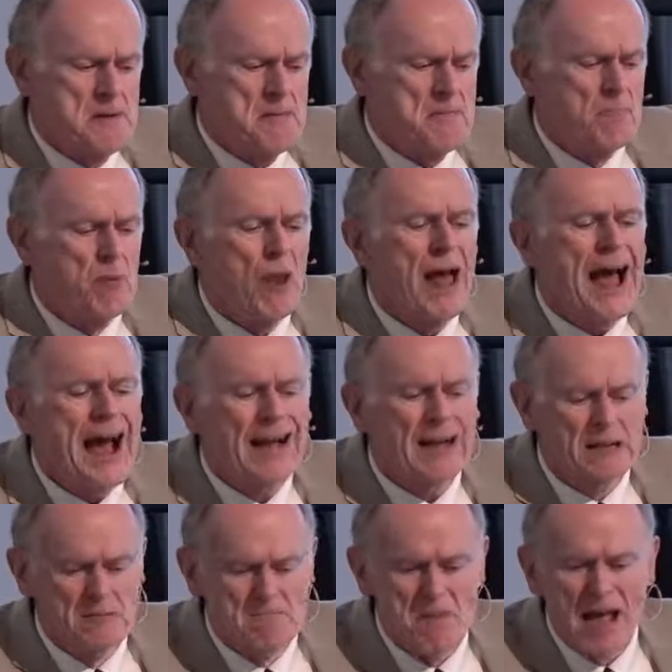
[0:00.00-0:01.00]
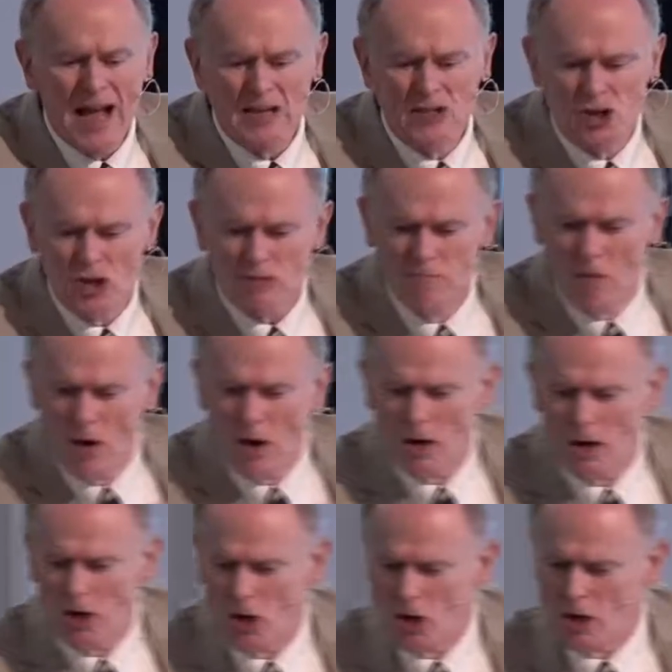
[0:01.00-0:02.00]
black magic
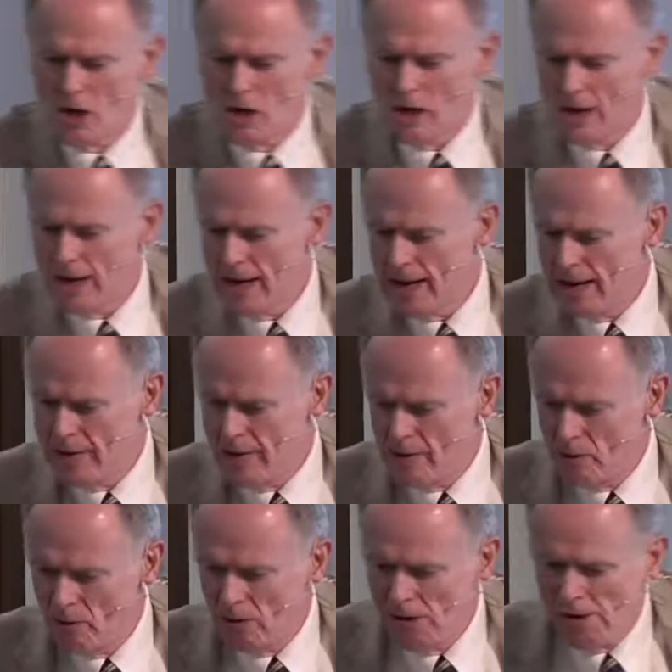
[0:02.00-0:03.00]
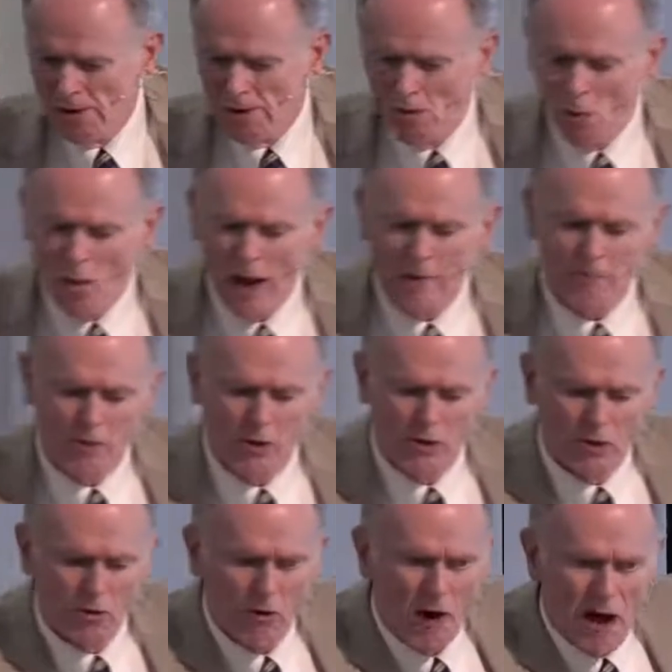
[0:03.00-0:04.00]
marker and wiped it
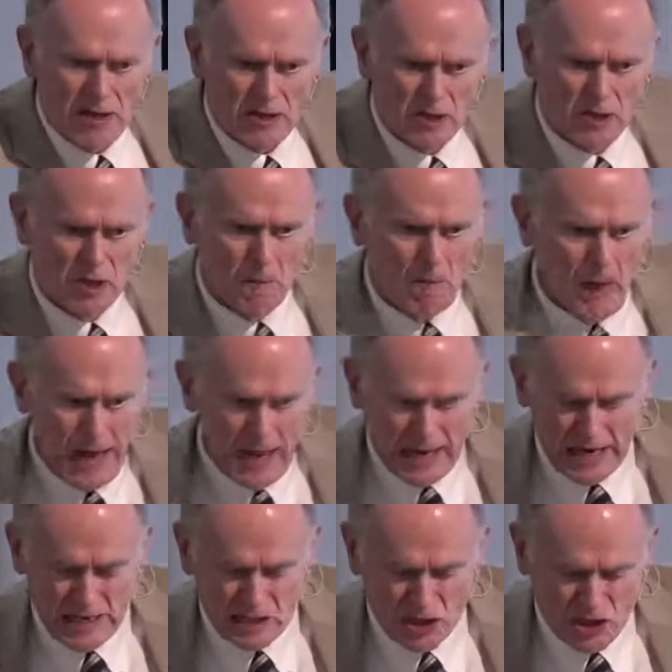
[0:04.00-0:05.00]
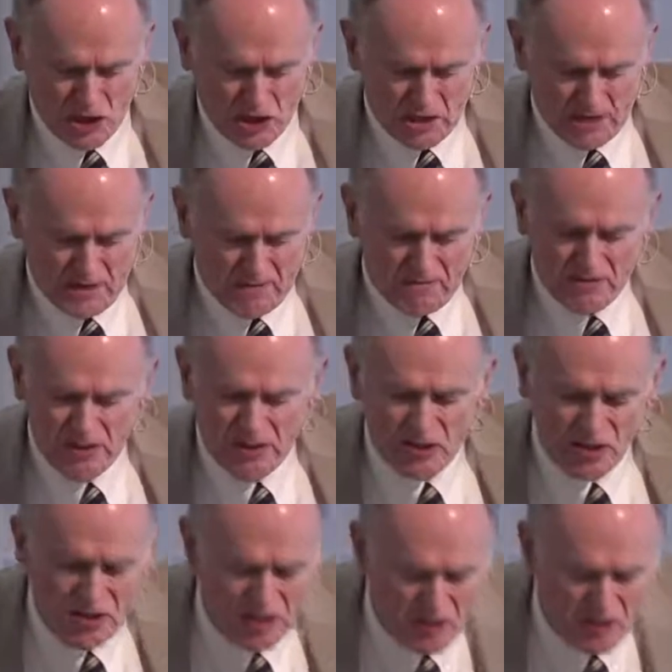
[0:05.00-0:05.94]
across the page. This is